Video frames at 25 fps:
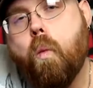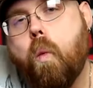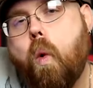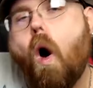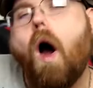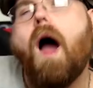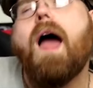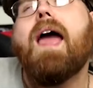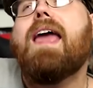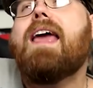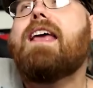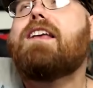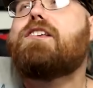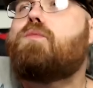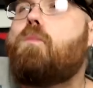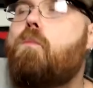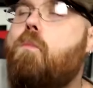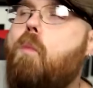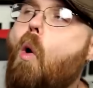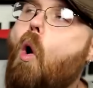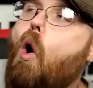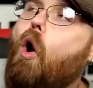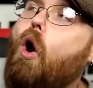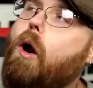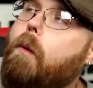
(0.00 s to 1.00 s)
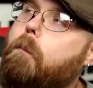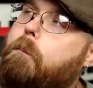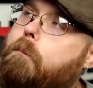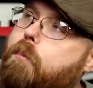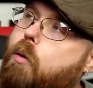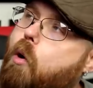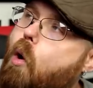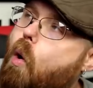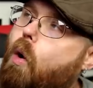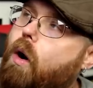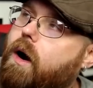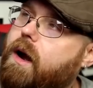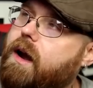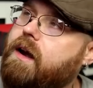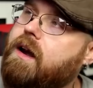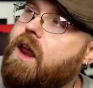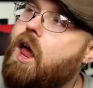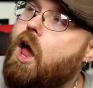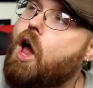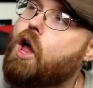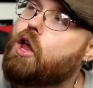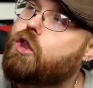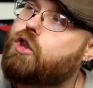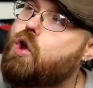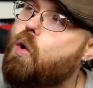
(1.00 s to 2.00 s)
What is more important
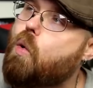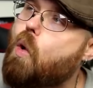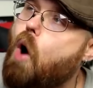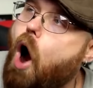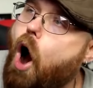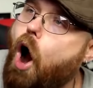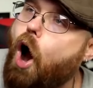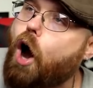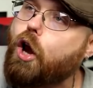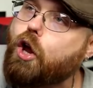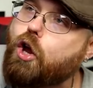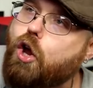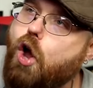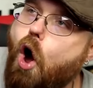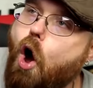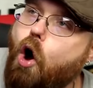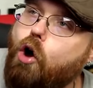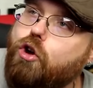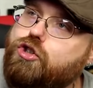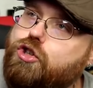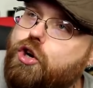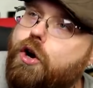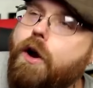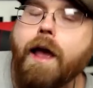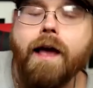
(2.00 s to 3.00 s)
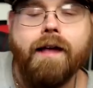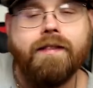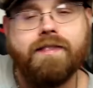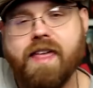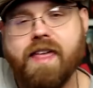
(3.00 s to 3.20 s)
to our culture